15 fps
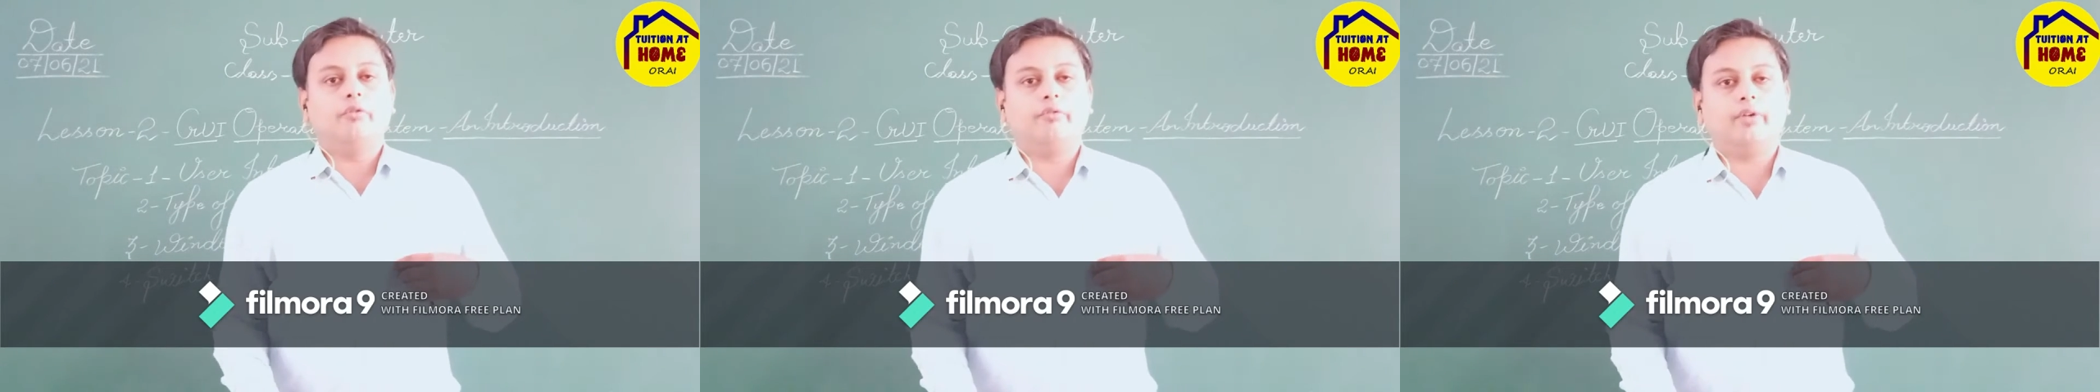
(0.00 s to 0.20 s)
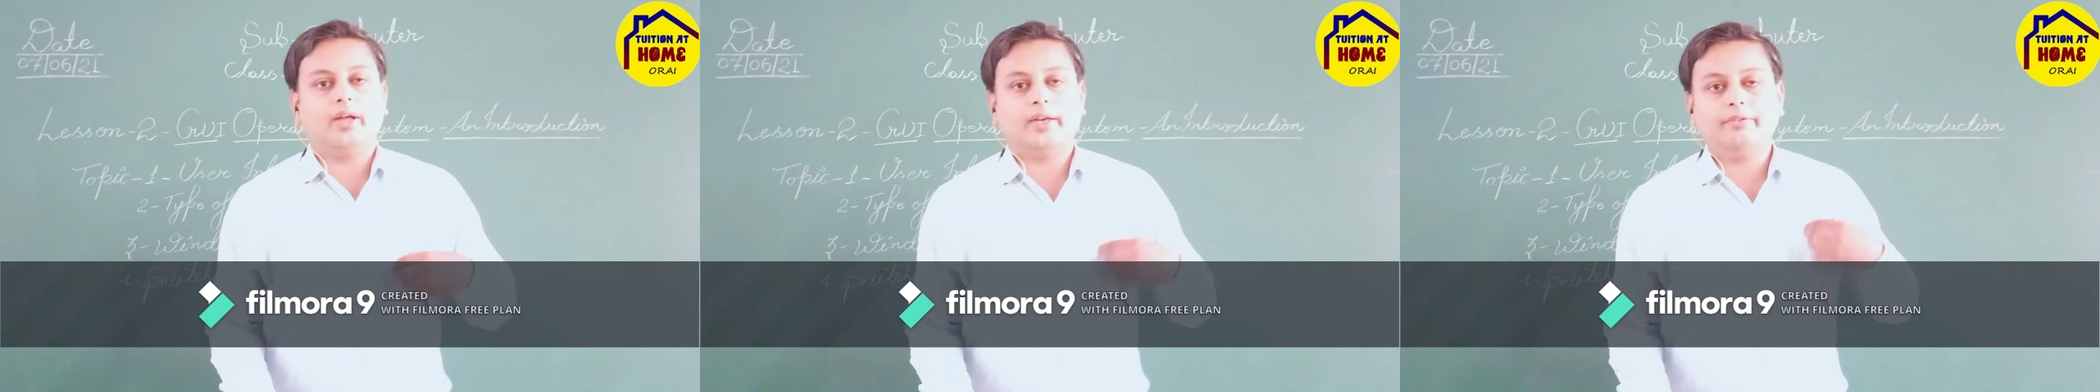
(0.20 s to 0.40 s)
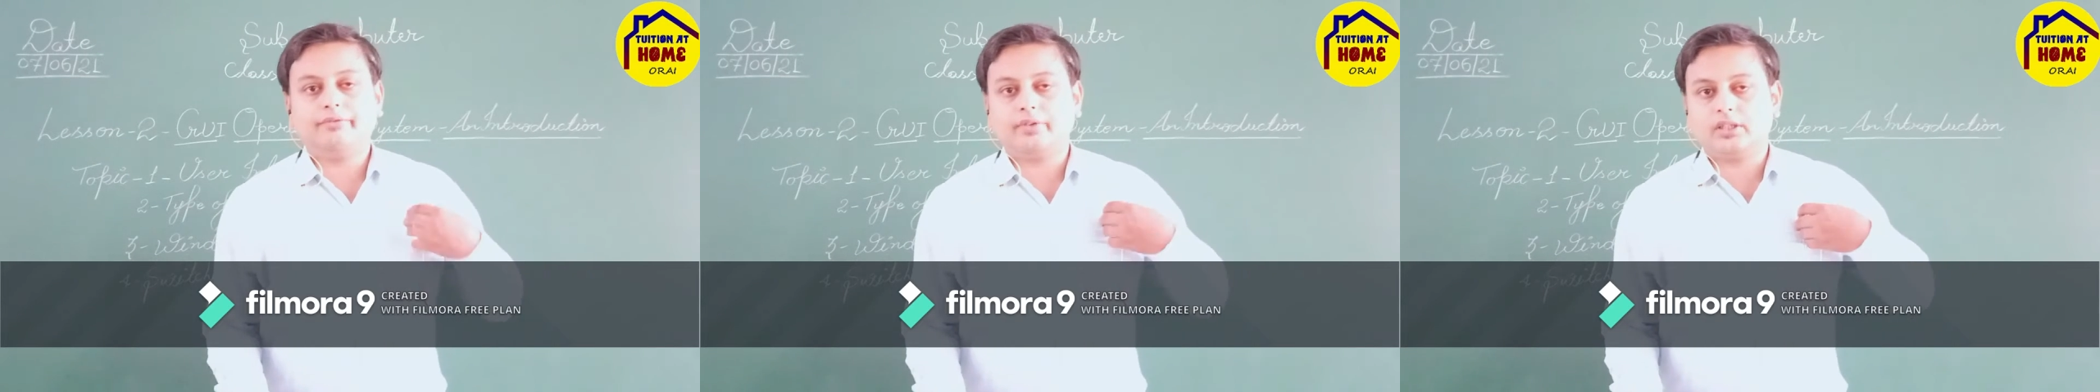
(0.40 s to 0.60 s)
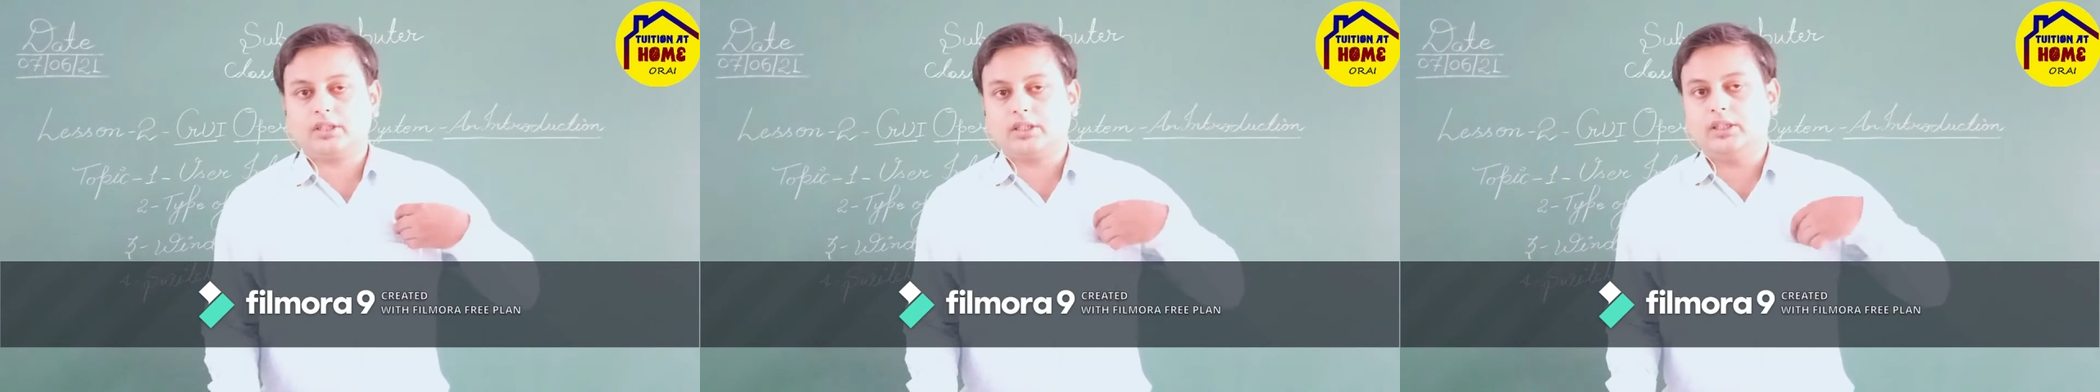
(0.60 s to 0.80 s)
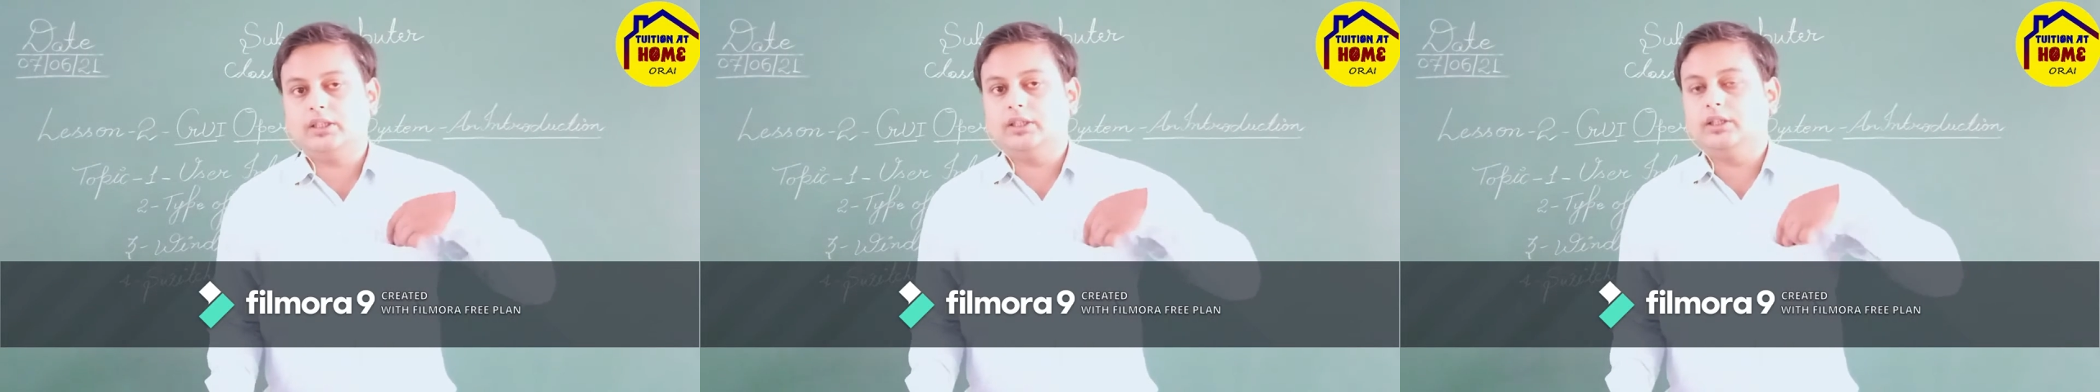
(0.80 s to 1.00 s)
very
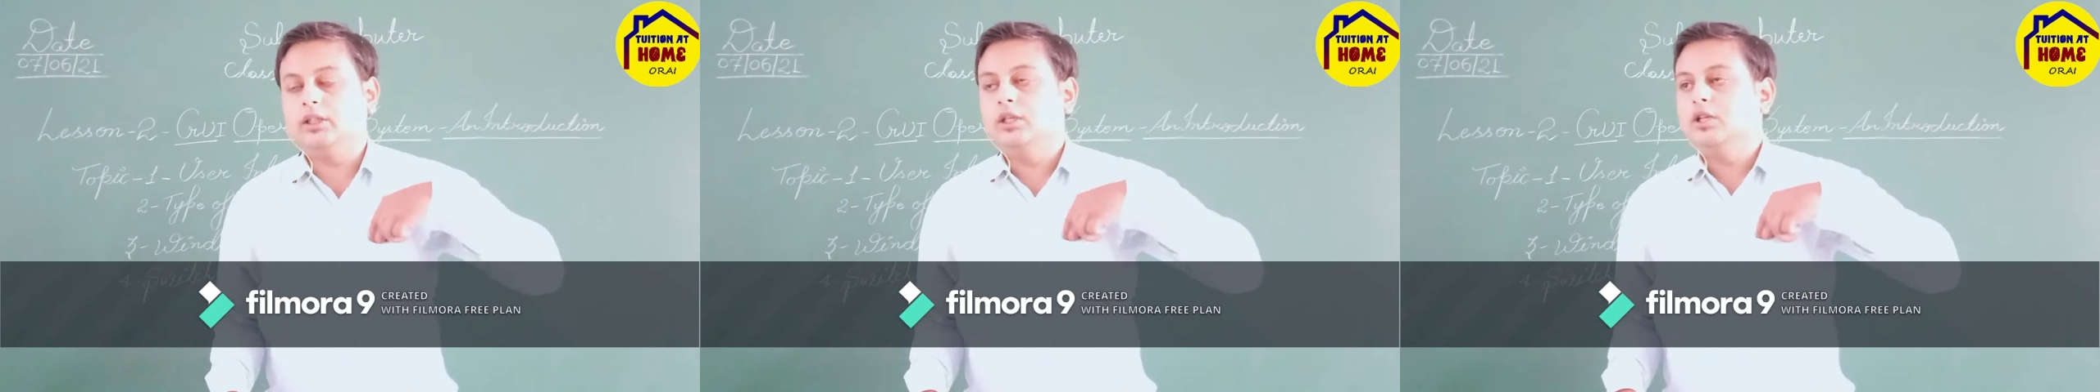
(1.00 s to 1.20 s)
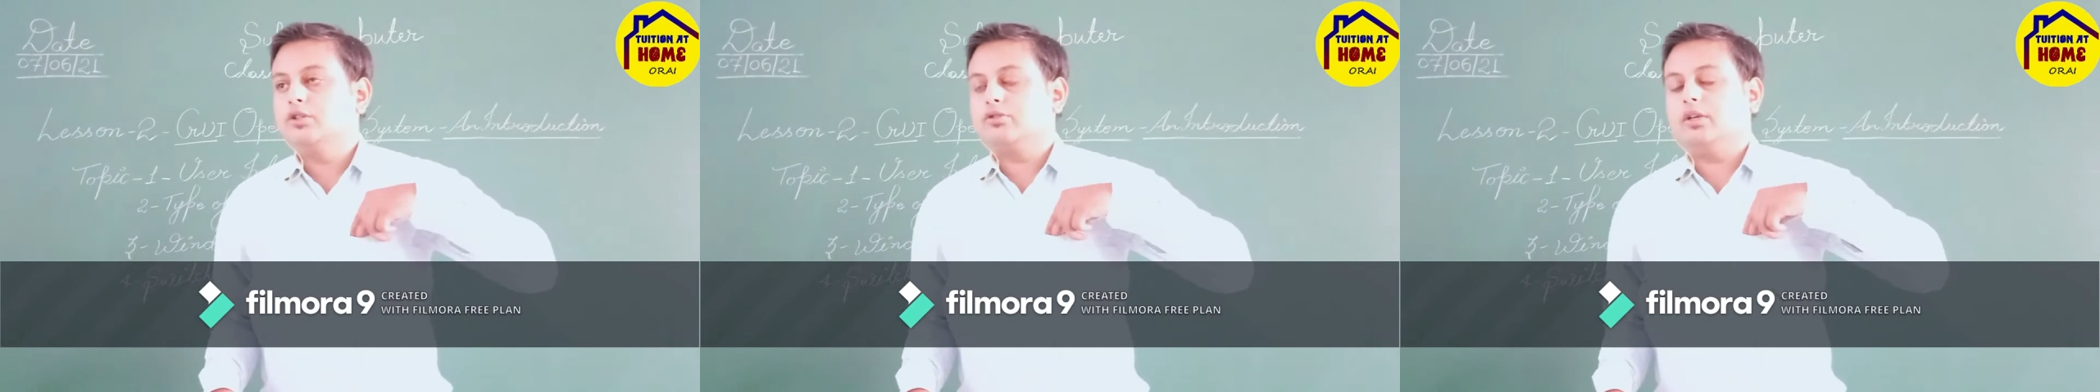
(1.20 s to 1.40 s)
firstly.